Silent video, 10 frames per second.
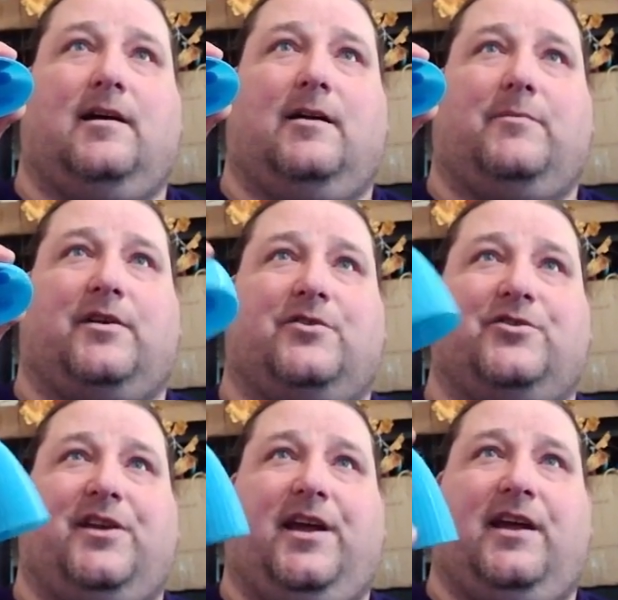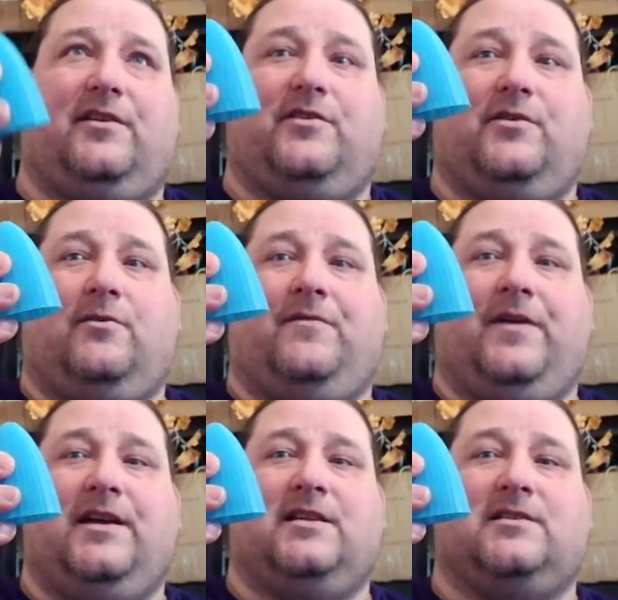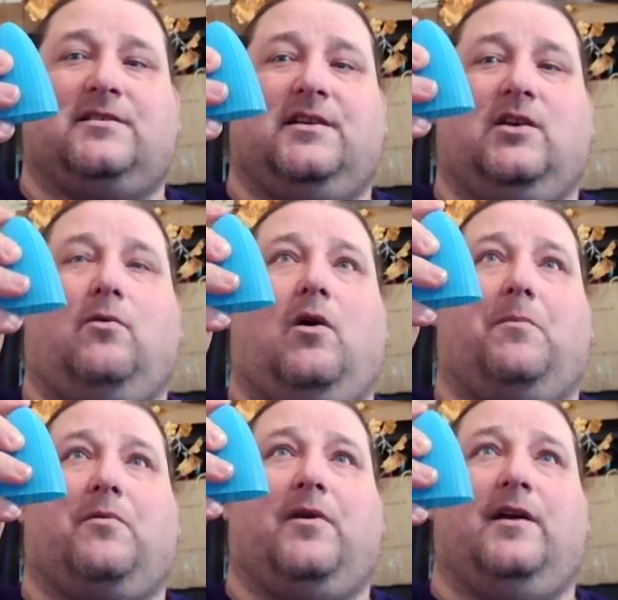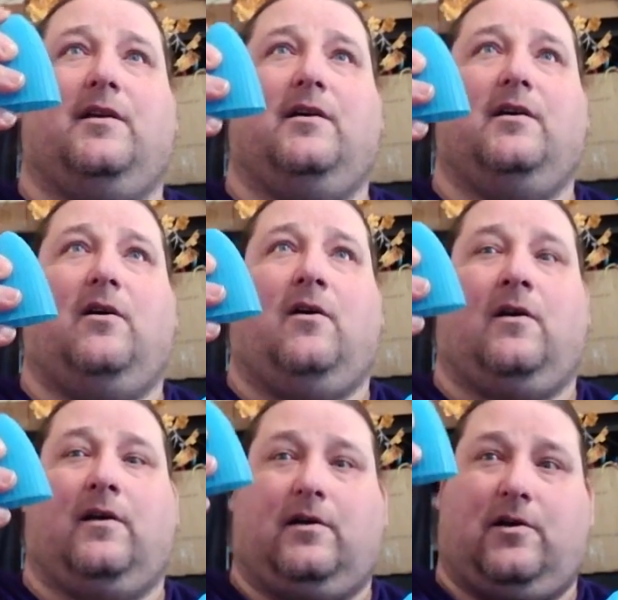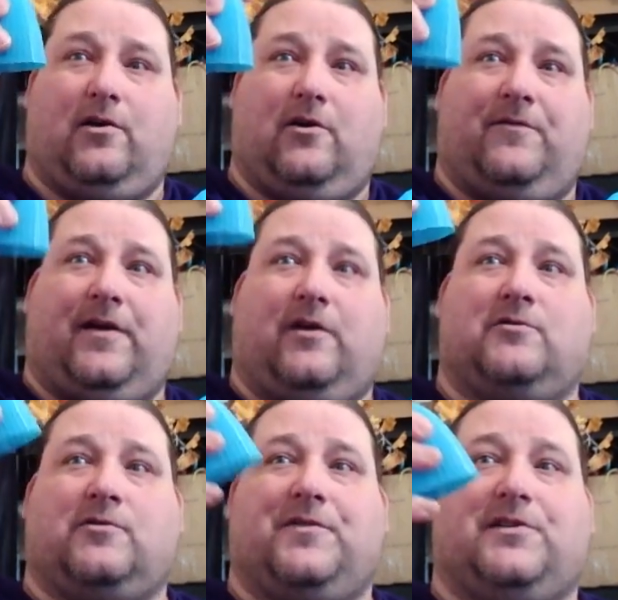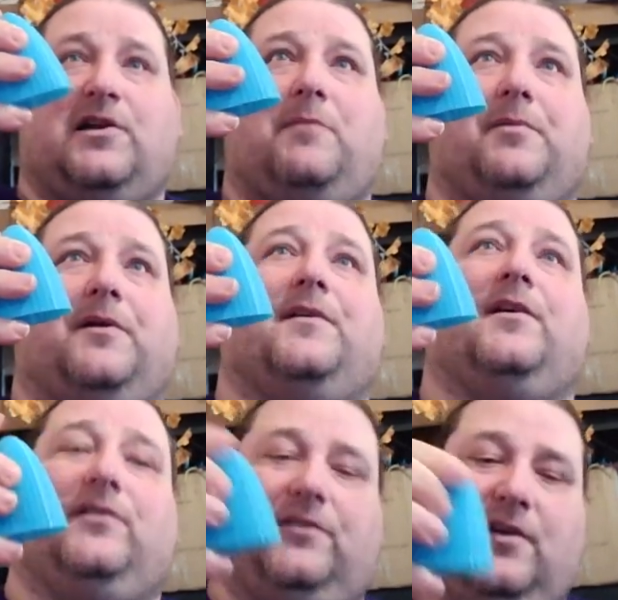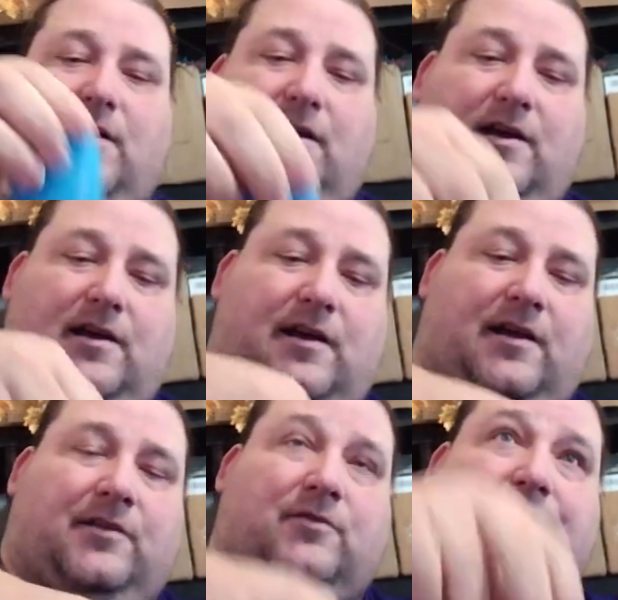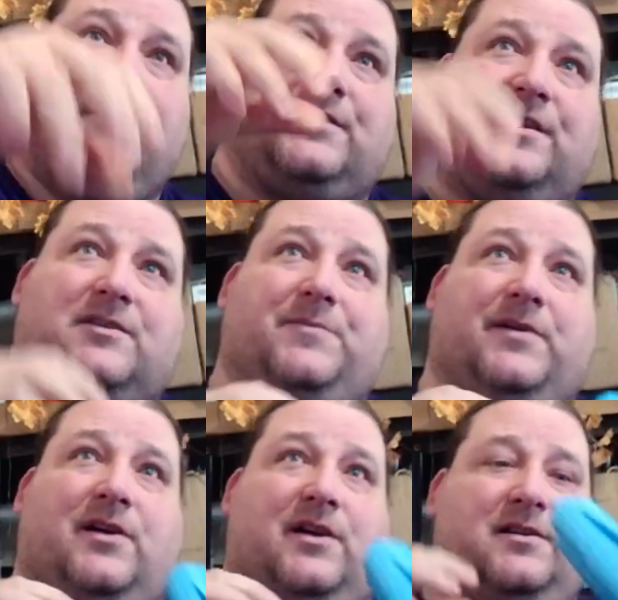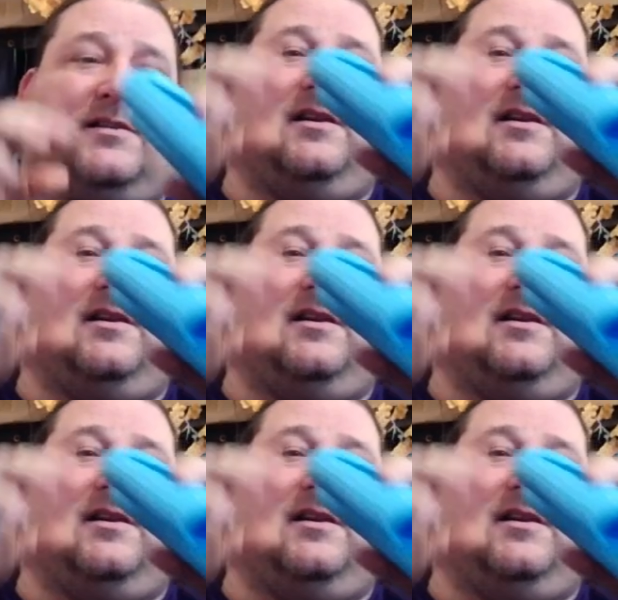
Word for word: Because you can't do a vase, a single wall print, on a curve that goes over the top like this. And the reason is because